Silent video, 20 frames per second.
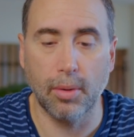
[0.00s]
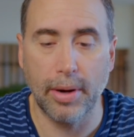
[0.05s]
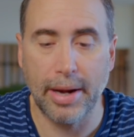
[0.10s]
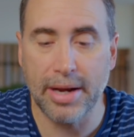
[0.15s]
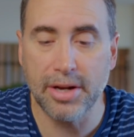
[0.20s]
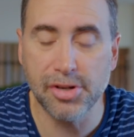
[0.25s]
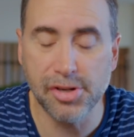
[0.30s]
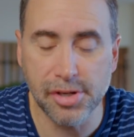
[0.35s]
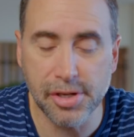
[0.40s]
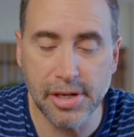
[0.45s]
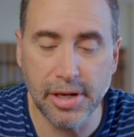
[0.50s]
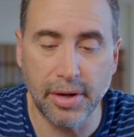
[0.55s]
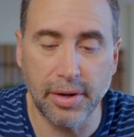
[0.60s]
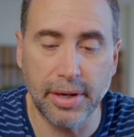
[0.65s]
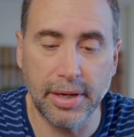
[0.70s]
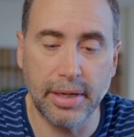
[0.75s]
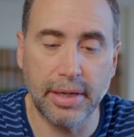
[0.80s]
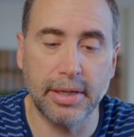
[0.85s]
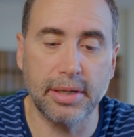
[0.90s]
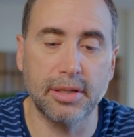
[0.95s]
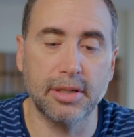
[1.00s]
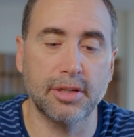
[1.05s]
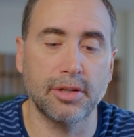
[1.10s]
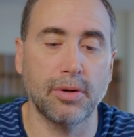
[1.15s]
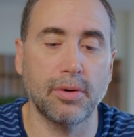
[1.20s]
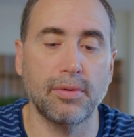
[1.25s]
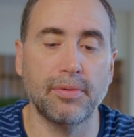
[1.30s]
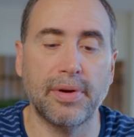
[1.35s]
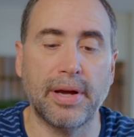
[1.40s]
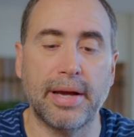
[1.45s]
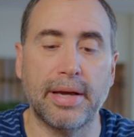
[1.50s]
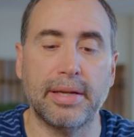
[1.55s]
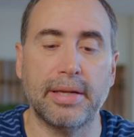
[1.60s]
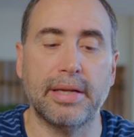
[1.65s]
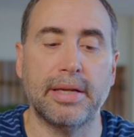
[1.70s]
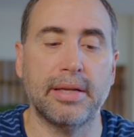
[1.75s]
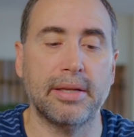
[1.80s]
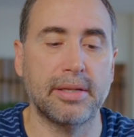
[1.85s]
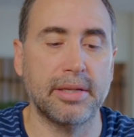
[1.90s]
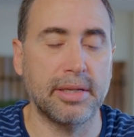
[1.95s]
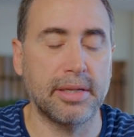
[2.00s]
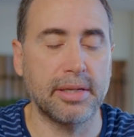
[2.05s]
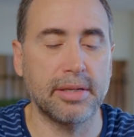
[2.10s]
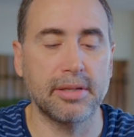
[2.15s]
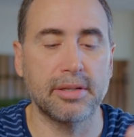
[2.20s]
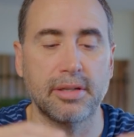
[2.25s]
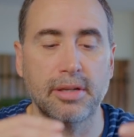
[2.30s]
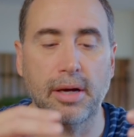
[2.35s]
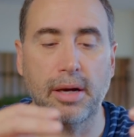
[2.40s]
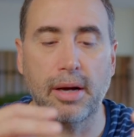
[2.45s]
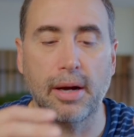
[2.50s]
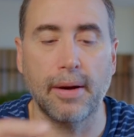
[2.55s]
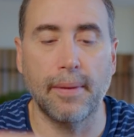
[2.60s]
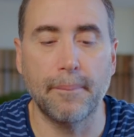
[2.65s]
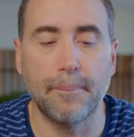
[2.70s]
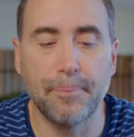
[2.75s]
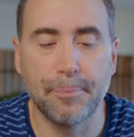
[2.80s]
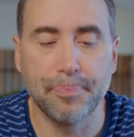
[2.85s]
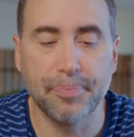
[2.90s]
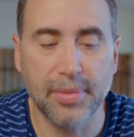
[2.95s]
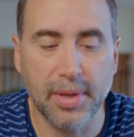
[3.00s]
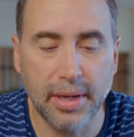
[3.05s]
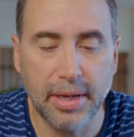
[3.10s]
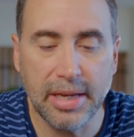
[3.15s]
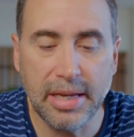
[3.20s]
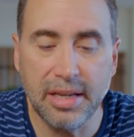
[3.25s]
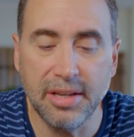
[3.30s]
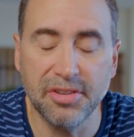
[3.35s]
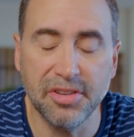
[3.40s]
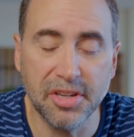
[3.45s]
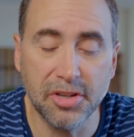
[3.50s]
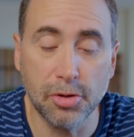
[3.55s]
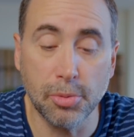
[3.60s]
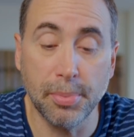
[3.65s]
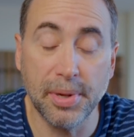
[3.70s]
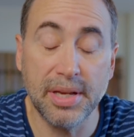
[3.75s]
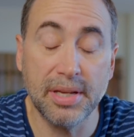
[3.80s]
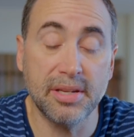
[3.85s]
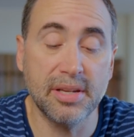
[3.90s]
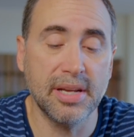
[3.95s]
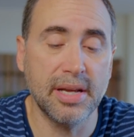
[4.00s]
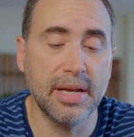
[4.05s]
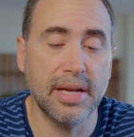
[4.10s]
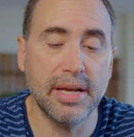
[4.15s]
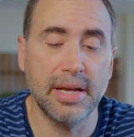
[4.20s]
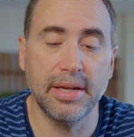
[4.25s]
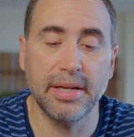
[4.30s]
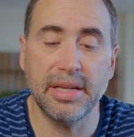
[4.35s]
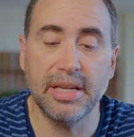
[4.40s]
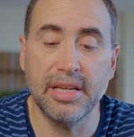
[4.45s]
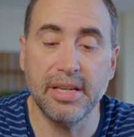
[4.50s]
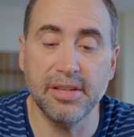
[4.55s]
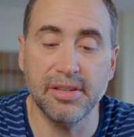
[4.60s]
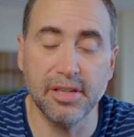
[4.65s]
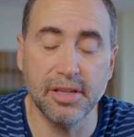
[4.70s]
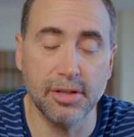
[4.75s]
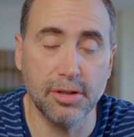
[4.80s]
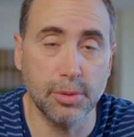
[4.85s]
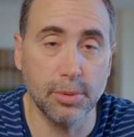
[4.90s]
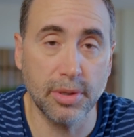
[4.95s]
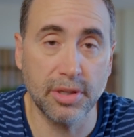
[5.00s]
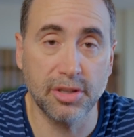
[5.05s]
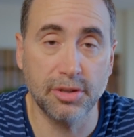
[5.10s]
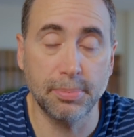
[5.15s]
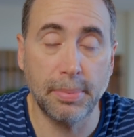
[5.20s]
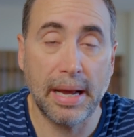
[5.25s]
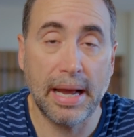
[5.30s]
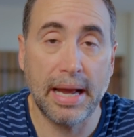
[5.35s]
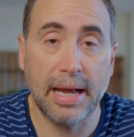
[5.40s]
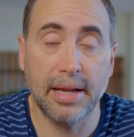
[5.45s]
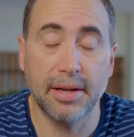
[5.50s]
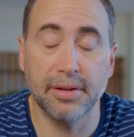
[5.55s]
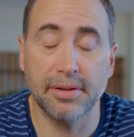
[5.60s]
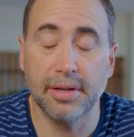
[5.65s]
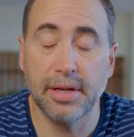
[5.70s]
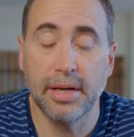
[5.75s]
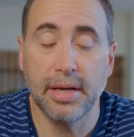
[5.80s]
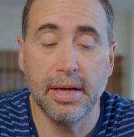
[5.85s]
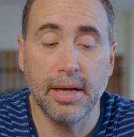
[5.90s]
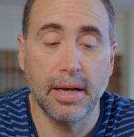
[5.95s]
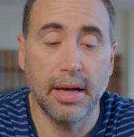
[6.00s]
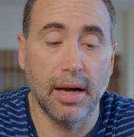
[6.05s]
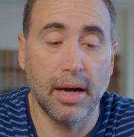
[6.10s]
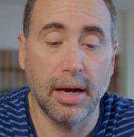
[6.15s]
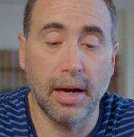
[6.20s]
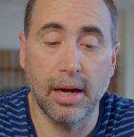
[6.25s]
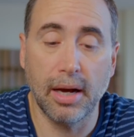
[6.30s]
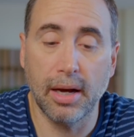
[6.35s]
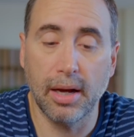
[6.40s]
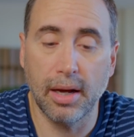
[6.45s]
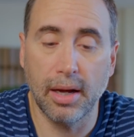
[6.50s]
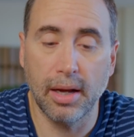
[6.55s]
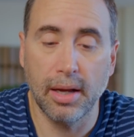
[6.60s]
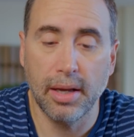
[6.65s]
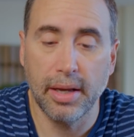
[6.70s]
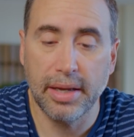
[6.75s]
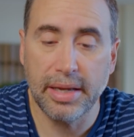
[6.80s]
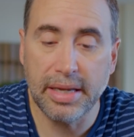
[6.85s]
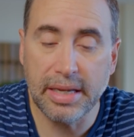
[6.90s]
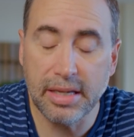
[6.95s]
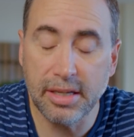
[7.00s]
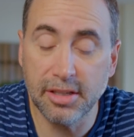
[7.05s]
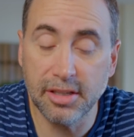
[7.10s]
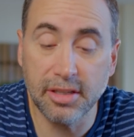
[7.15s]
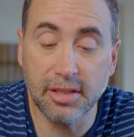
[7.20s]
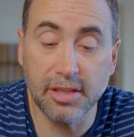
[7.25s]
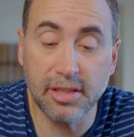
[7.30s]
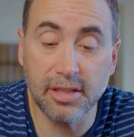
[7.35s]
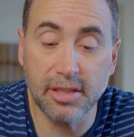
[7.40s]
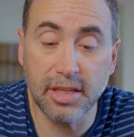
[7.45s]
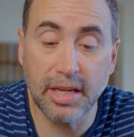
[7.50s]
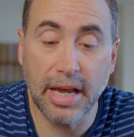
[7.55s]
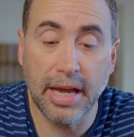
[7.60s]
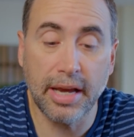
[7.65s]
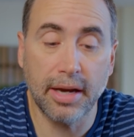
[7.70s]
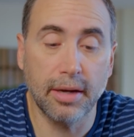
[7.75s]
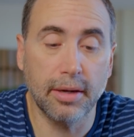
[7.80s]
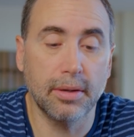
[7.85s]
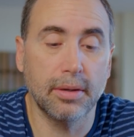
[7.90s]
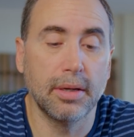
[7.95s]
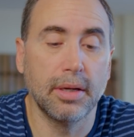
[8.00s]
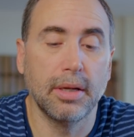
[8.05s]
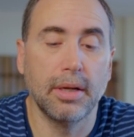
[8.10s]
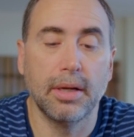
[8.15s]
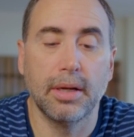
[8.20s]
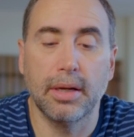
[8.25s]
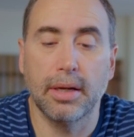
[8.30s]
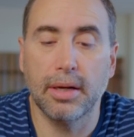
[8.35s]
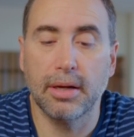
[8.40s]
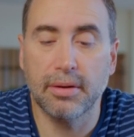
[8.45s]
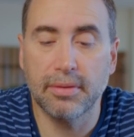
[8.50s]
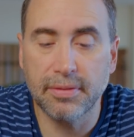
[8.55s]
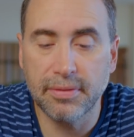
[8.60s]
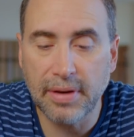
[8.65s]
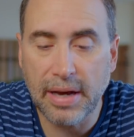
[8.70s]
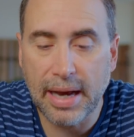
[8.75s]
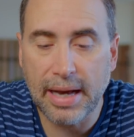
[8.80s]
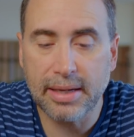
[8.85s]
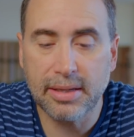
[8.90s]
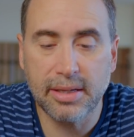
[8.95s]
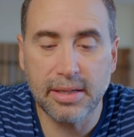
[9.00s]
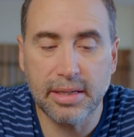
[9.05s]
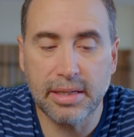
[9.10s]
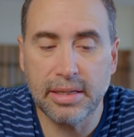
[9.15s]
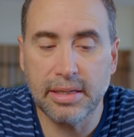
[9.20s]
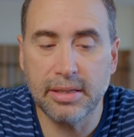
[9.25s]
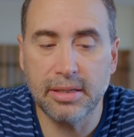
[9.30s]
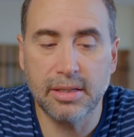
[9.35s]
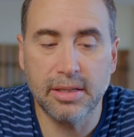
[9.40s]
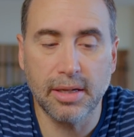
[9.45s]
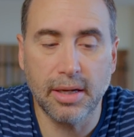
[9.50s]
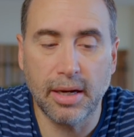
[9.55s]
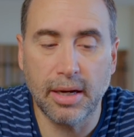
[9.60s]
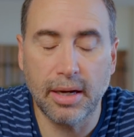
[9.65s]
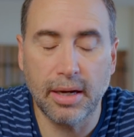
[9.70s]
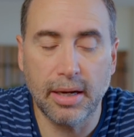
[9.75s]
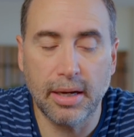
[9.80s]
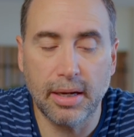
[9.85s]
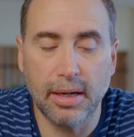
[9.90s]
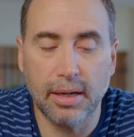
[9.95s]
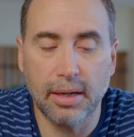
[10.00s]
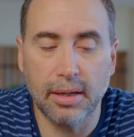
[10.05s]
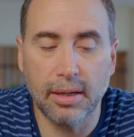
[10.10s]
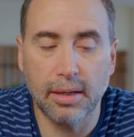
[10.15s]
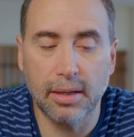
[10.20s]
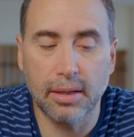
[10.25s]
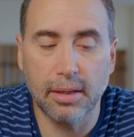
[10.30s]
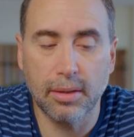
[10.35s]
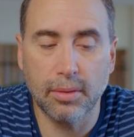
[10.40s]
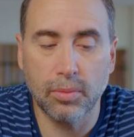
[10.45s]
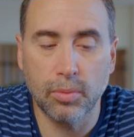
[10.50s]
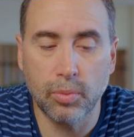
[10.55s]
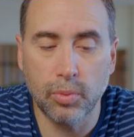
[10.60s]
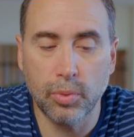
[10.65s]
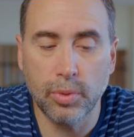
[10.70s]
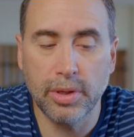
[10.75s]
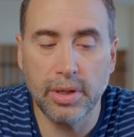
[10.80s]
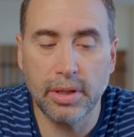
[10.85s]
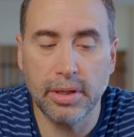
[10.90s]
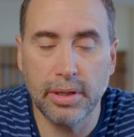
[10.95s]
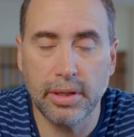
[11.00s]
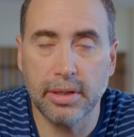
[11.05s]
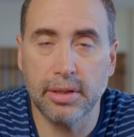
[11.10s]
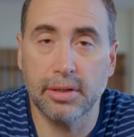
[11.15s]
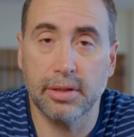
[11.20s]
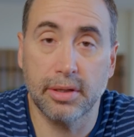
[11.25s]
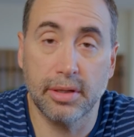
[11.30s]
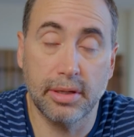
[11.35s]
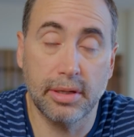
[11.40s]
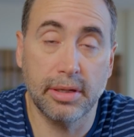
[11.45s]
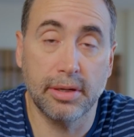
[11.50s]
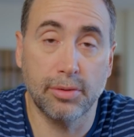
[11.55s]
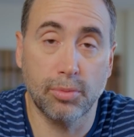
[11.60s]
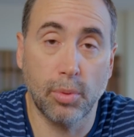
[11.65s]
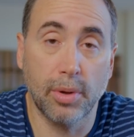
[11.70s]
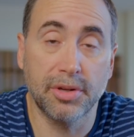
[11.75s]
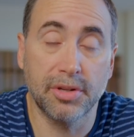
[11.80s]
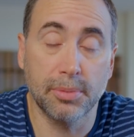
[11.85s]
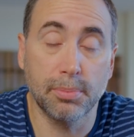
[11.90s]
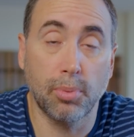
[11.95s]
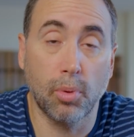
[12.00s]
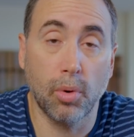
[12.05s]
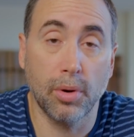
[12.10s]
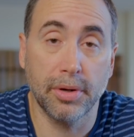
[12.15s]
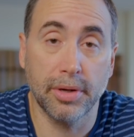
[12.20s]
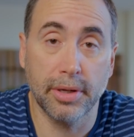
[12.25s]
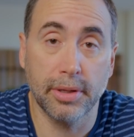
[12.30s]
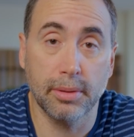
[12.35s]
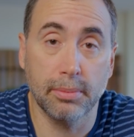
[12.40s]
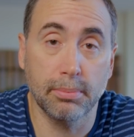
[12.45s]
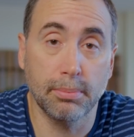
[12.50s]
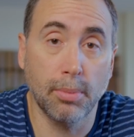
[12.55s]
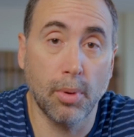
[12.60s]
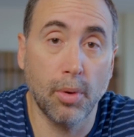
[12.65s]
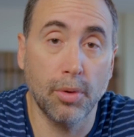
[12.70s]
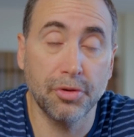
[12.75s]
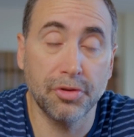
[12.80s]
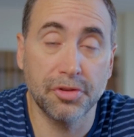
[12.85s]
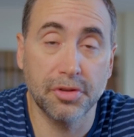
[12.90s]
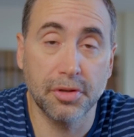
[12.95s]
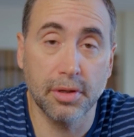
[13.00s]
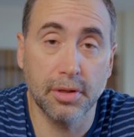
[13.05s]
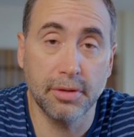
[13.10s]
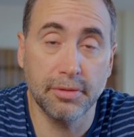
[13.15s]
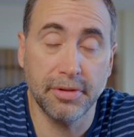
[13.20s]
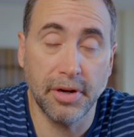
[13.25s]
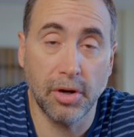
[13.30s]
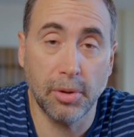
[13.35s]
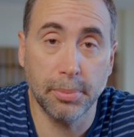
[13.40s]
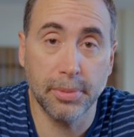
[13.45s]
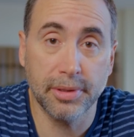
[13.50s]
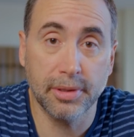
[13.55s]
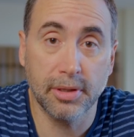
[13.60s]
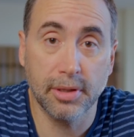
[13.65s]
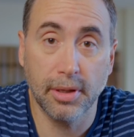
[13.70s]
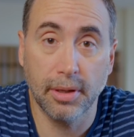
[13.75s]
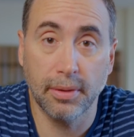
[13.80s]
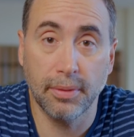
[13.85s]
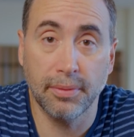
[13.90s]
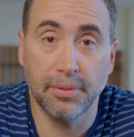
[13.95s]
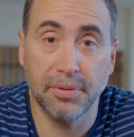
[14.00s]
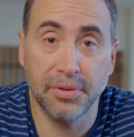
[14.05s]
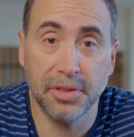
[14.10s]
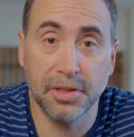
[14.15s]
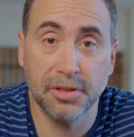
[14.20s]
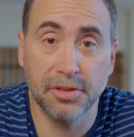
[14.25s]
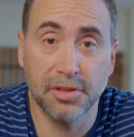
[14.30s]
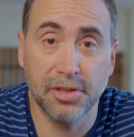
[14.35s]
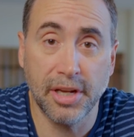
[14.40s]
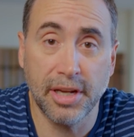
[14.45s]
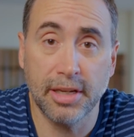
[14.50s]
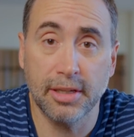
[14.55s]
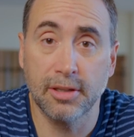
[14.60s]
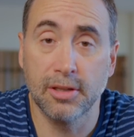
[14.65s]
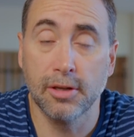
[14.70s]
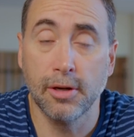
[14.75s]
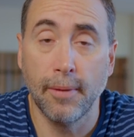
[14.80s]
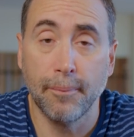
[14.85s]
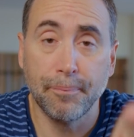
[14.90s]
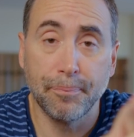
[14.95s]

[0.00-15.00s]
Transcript: engineering it so that it is. Um, easy to maintain, easy to expand, uh, easy to scale. That is uh, really is, is what's important in most development these days.